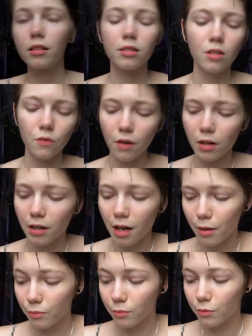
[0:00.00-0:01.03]
So far,
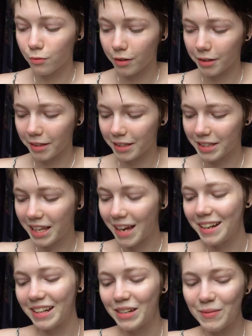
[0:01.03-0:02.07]
I'm really
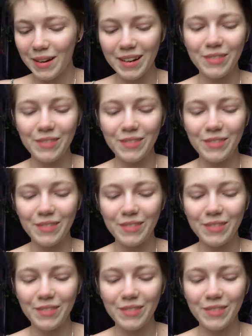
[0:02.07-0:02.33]
excited about